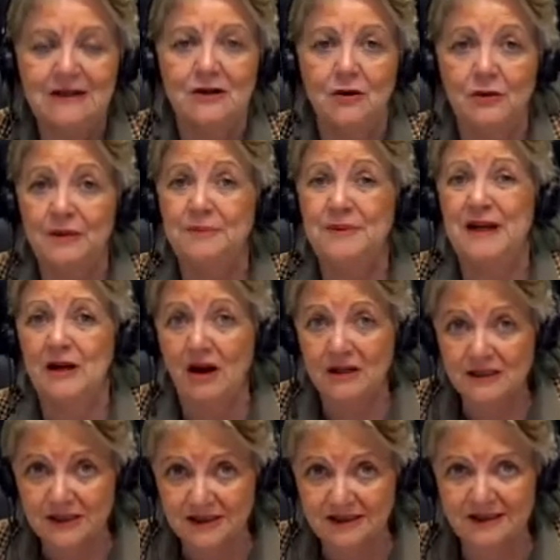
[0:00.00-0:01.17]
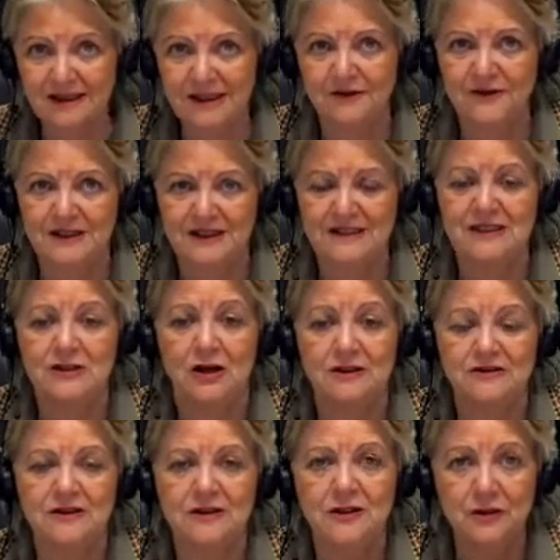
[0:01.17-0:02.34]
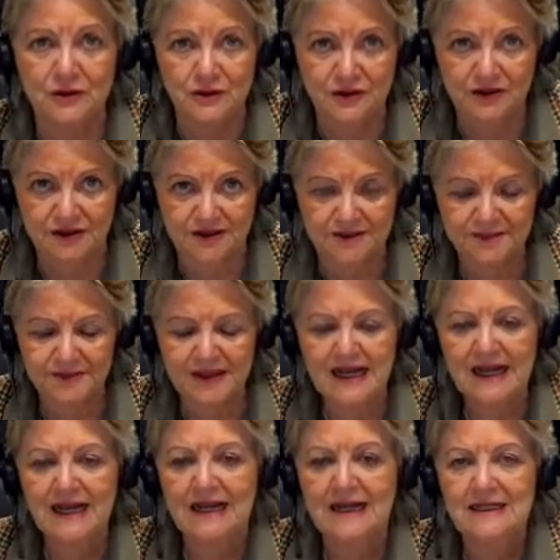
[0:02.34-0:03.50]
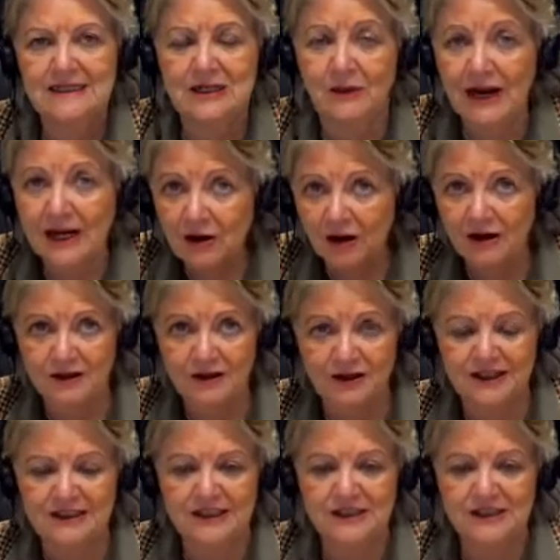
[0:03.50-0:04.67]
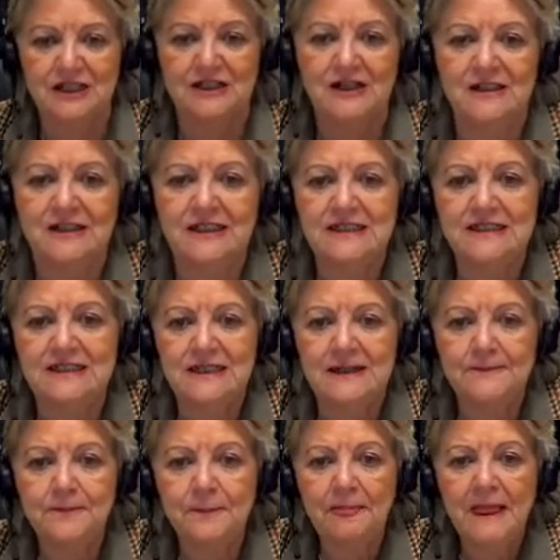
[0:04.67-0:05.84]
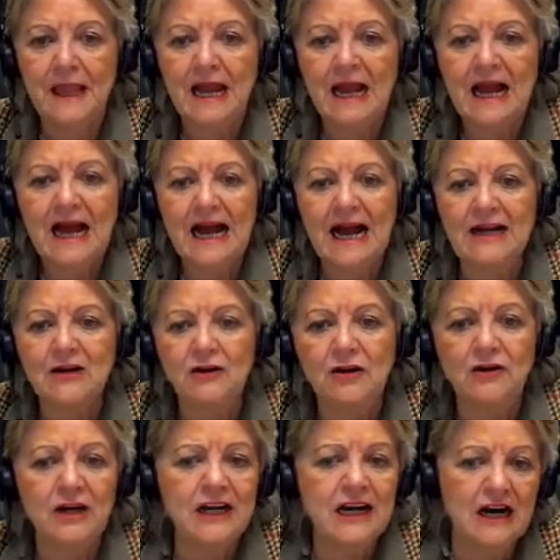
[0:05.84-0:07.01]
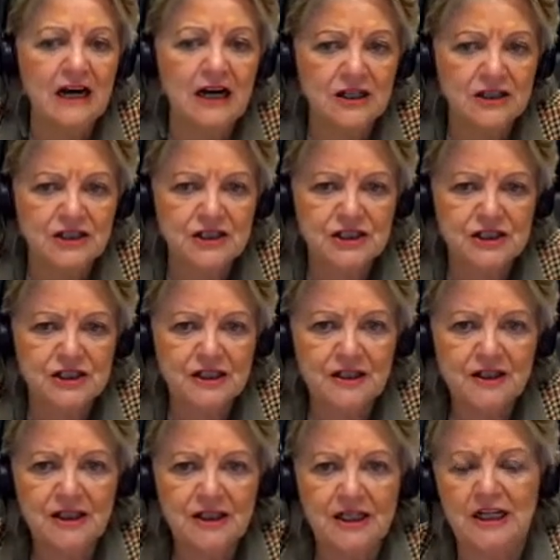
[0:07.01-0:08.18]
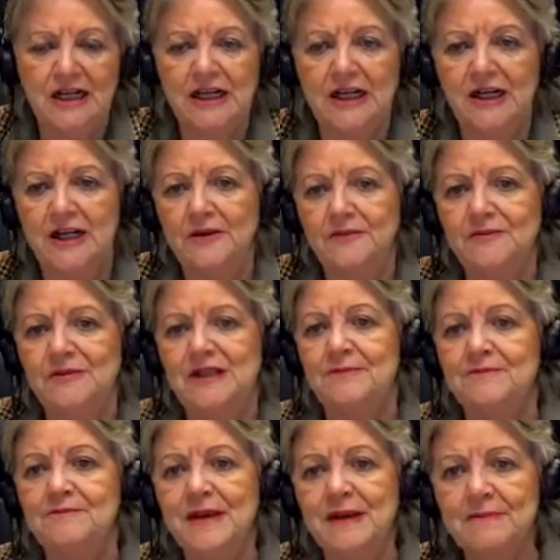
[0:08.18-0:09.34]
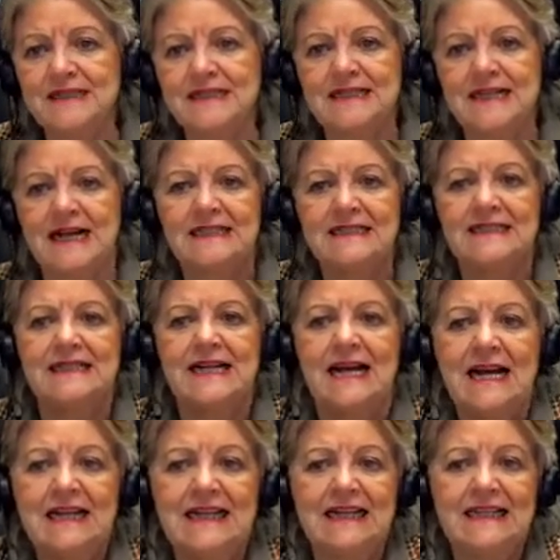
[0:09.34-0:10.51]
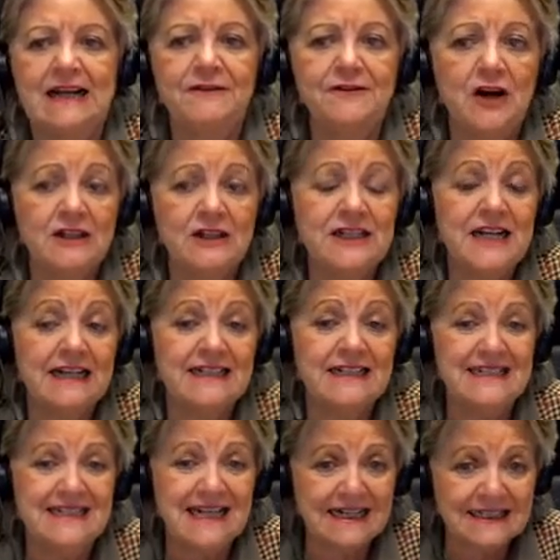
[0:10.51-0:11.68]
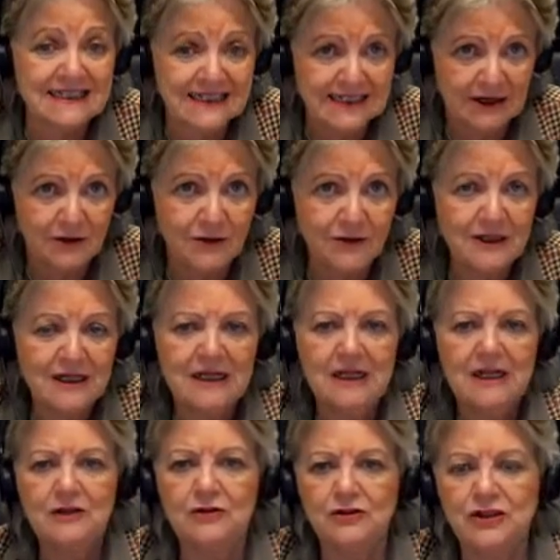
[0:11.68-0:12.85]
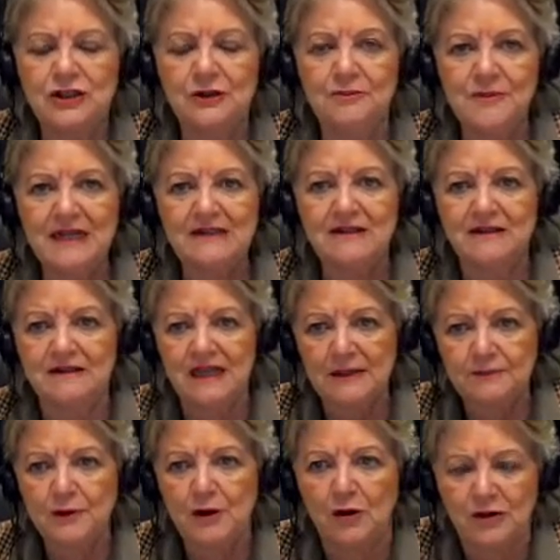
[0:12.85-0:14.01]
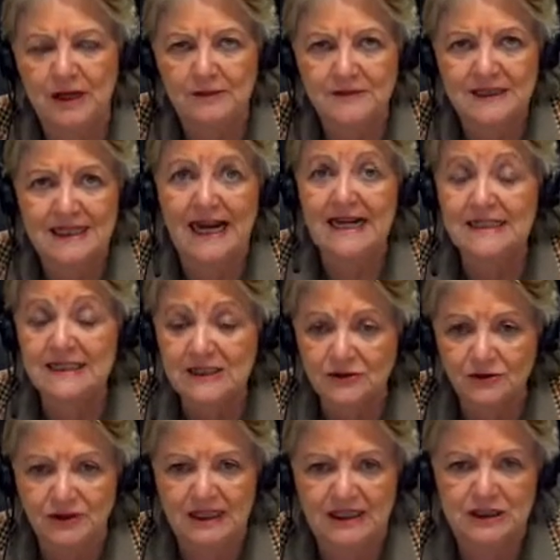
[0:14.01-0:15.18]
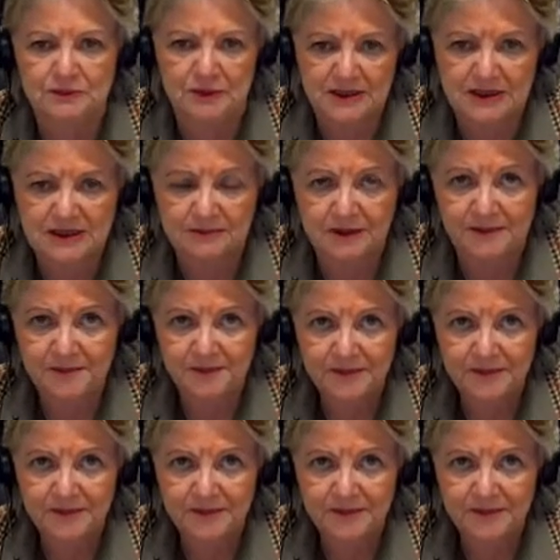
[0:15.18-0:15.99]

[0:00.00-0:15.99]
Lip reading: will be lost if it is not used. So I call your attention on this. I can only urge the member states that have not yet done so to submit their programs as soon as possible.